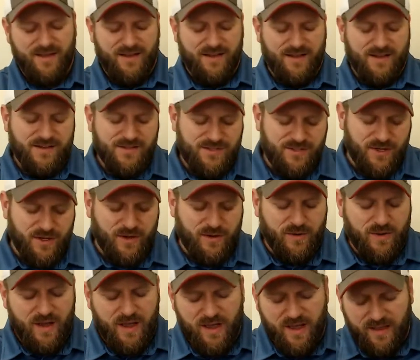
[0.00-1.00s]

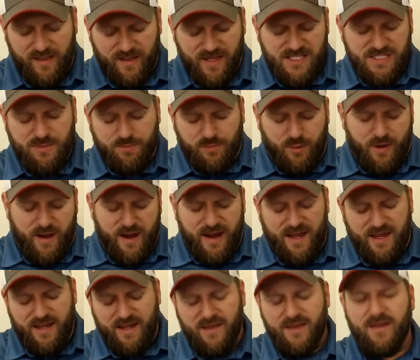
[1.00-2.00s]
So let's
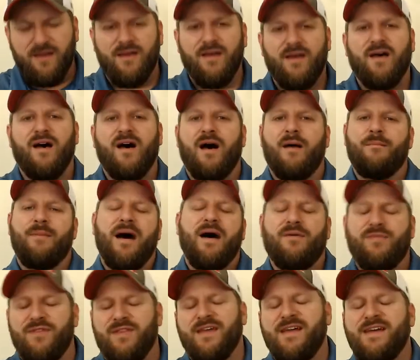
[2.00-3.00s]
pray
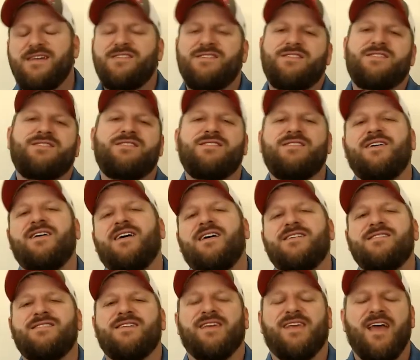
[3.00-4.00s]
about this
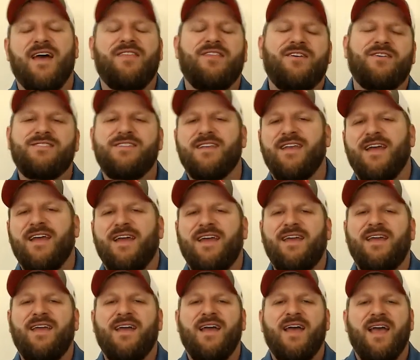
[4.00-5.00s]
together
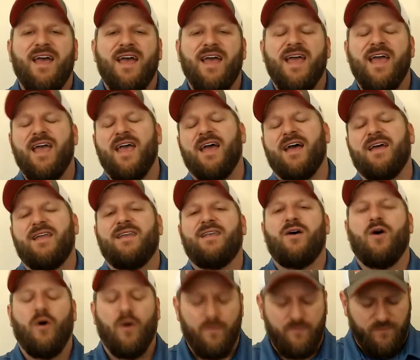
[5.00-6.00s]
today, and
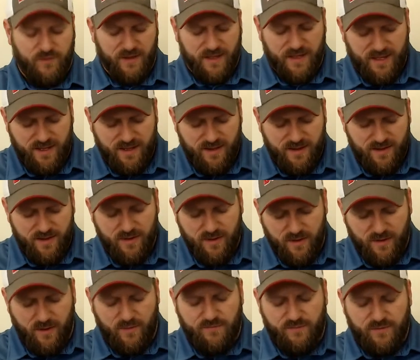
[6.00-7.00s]
hopefully,
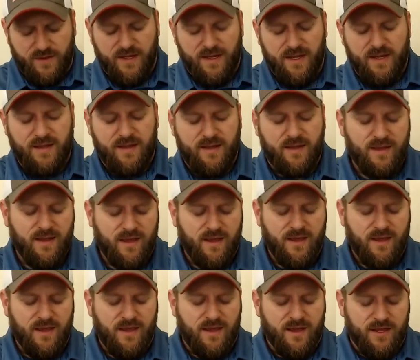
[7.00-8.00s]
hopefully,
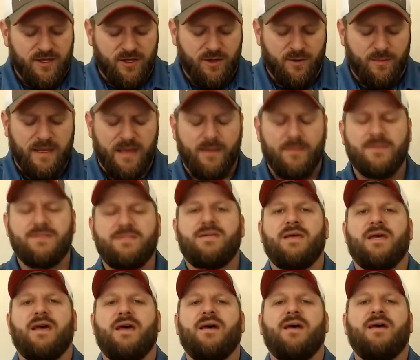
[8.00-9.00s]
you'll be able
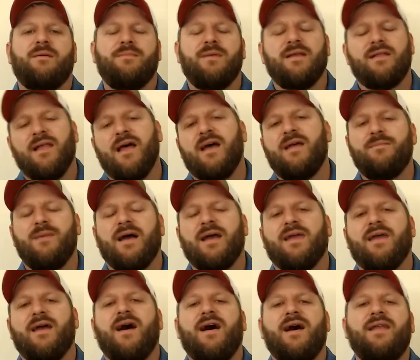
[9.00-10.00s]
to be led by
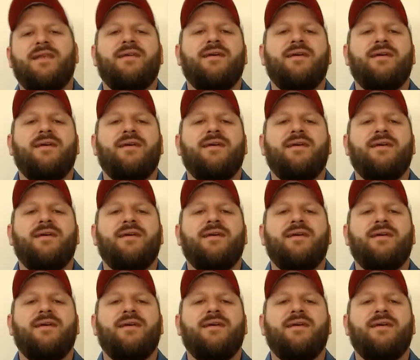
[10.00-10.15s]
God,